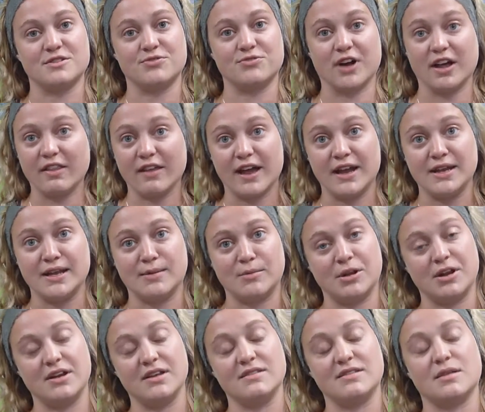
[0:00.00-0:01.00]
frontline
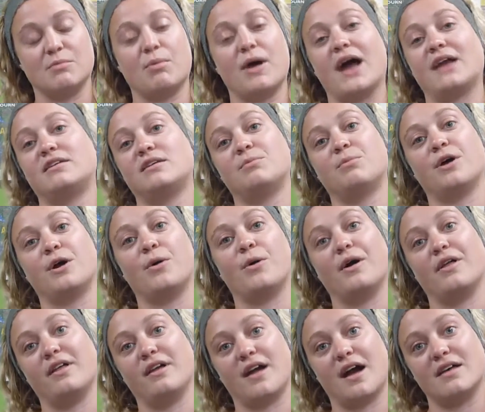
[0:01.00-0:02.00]
communities impacted by
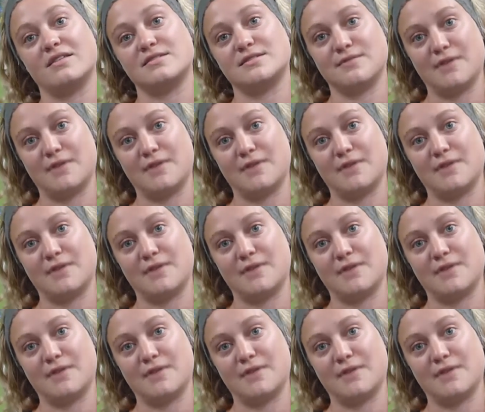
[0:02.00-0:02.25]
oil and gas